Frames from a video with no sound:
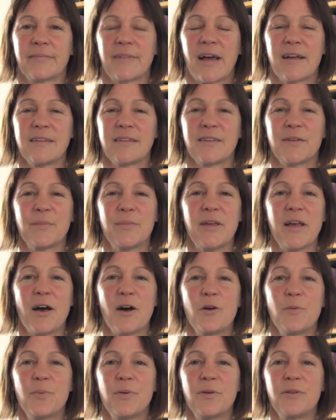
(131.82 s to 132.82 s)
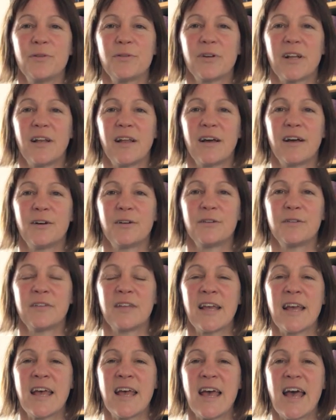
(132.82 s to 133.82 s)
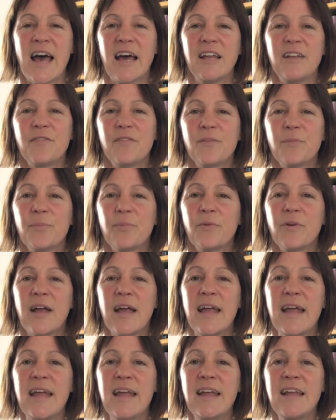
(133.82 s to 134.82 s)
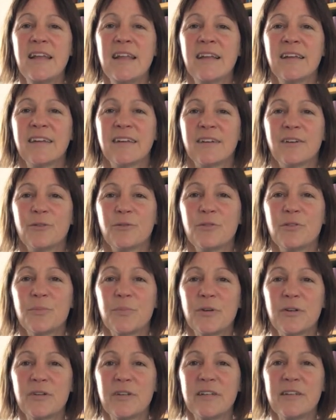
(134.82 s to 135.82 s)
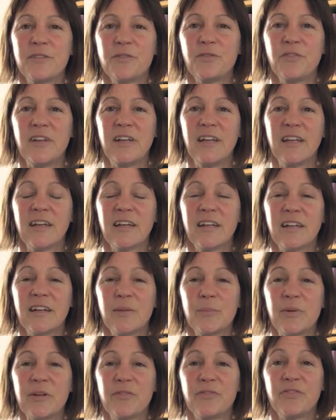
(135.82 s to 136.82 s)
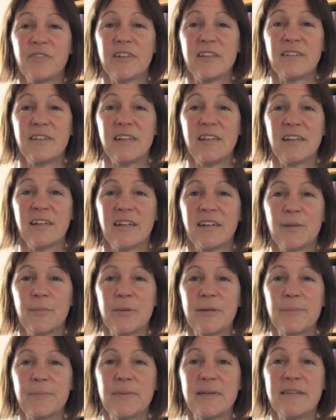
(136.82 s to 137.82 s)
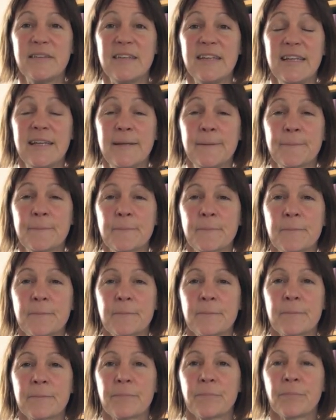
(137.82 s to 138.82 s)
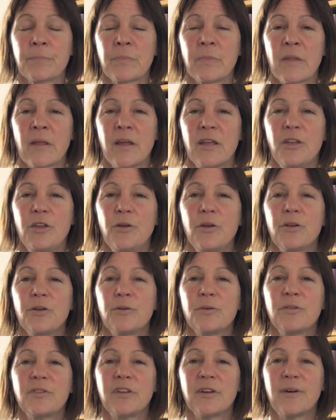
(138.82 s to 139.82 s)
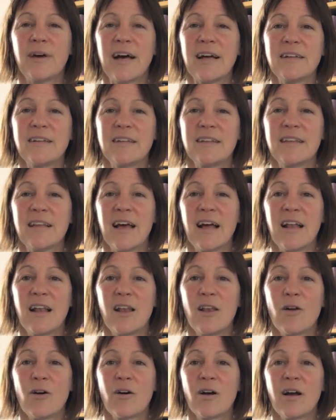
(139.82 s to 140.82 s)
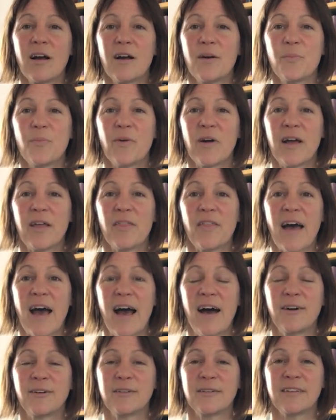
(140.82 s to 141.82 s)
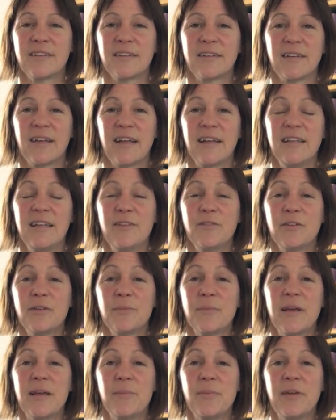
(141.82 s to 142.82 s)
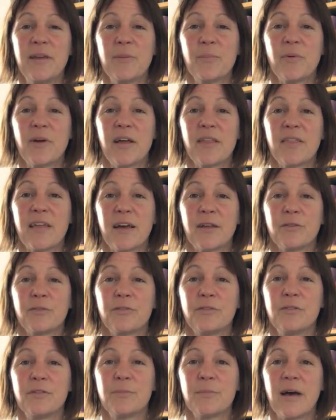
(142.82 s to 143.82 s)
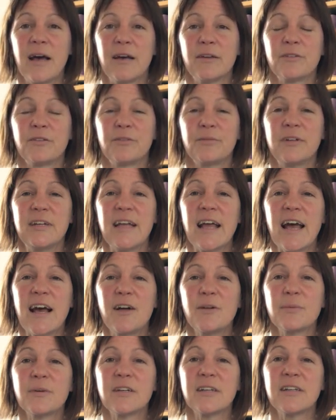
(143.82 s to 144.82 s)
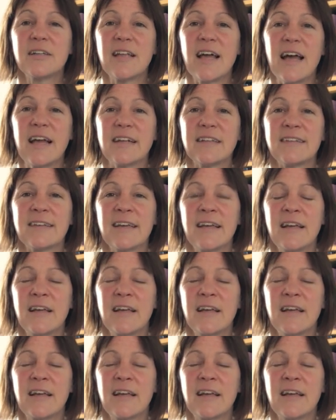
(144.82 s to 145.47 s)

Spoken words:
Eyes can be open or closed, and if the brain or the body is feeling a little bit fizzy, a little bit busy, you could also add in that longer breath out, and even maybe a breath out through the mouth to really help connect